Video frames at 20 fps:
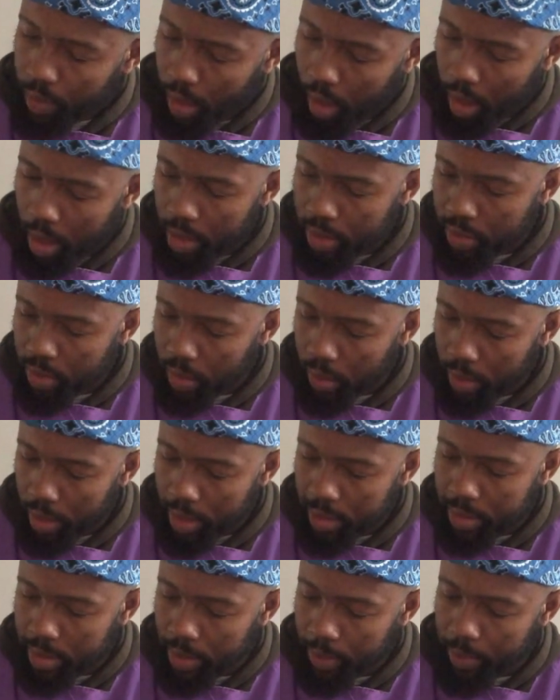All right, so
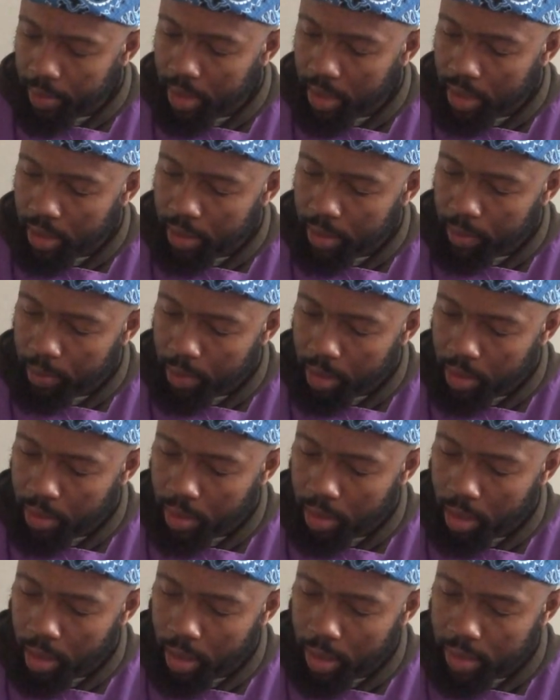that's him healing the
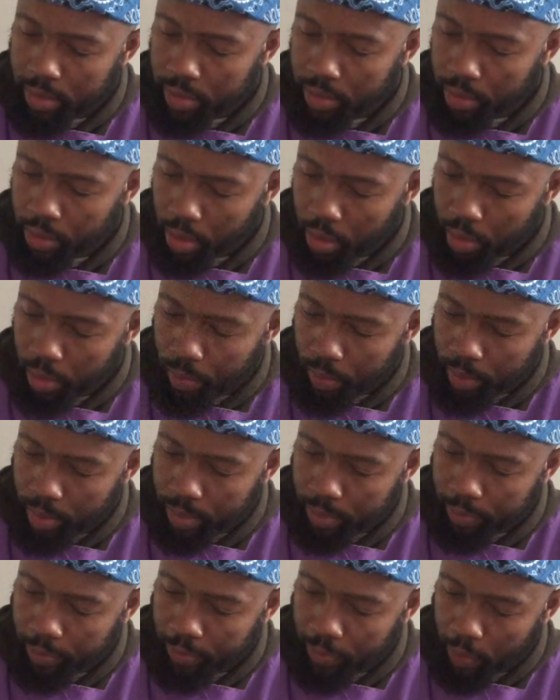mother-in-law. That's the third
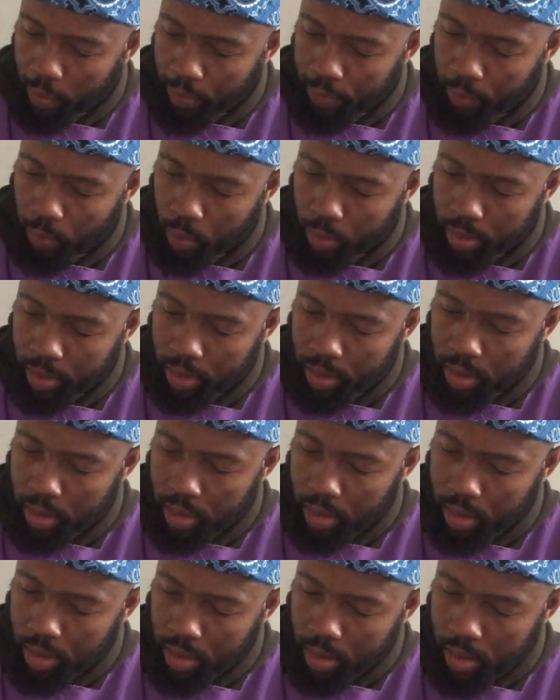one. The fourth one.
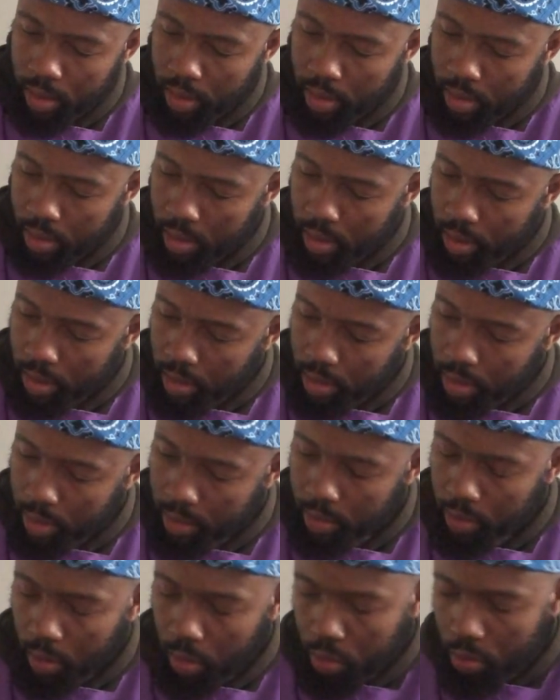
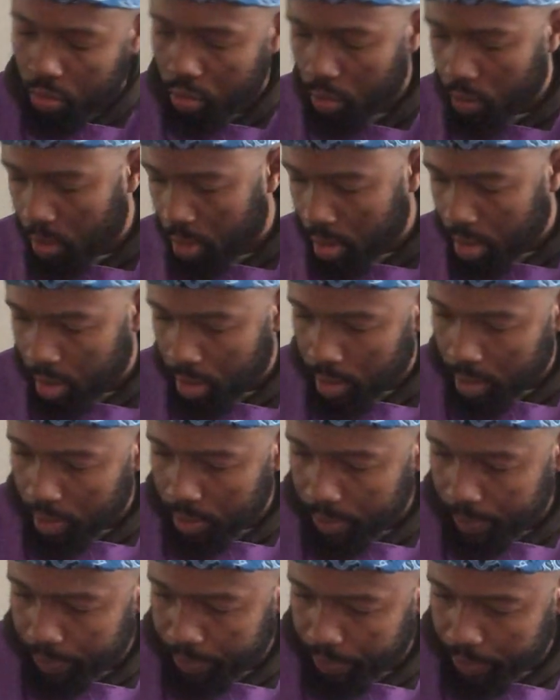Let's go to uh